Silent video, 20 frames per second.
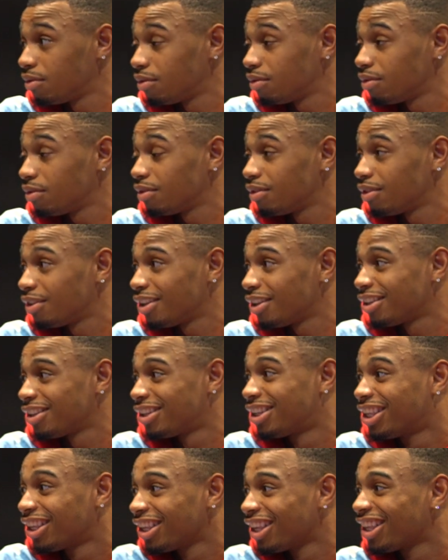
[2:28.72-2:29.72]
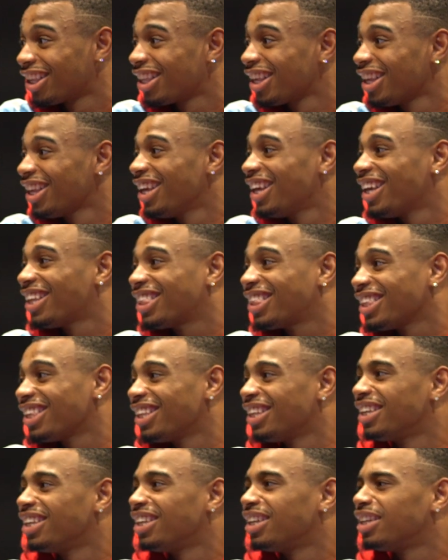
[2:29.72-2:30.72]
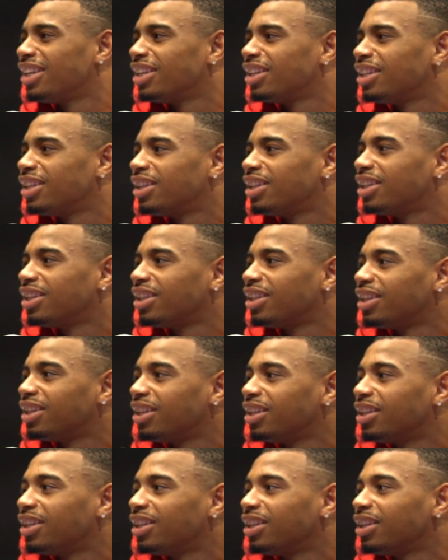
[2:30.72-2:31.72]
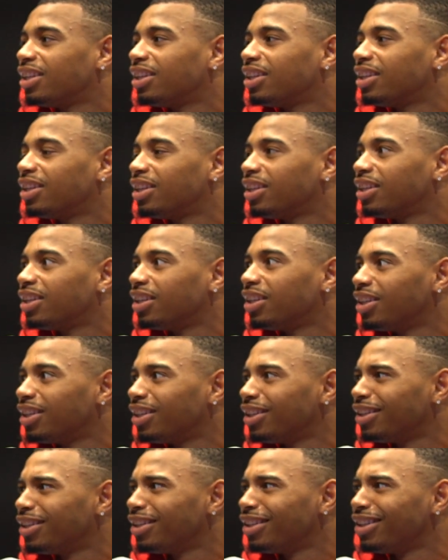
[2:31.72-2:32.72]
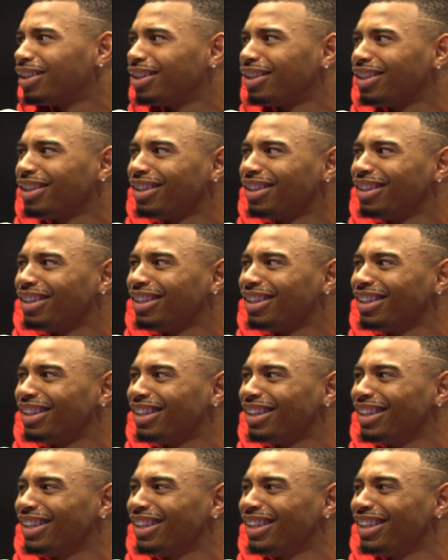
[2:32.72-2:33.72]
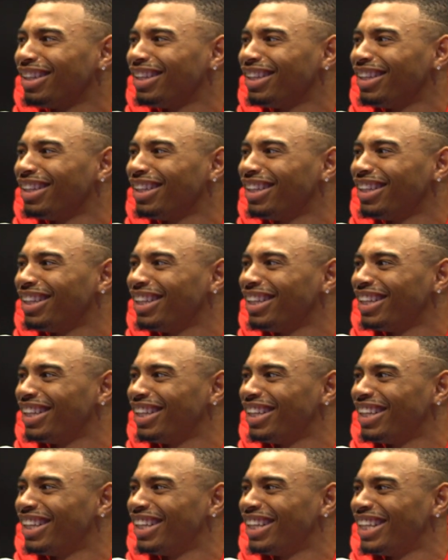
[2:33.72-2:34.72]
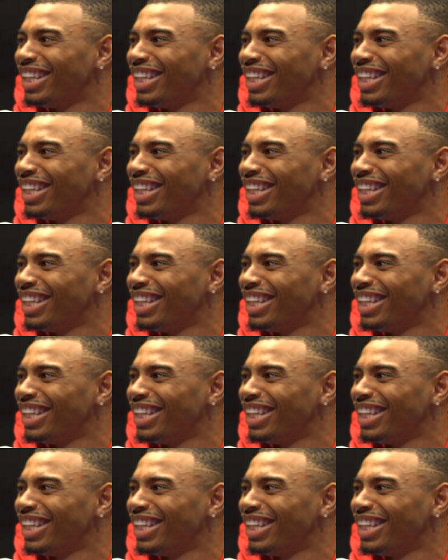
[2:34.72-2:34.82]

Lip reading: The person shown says nothing.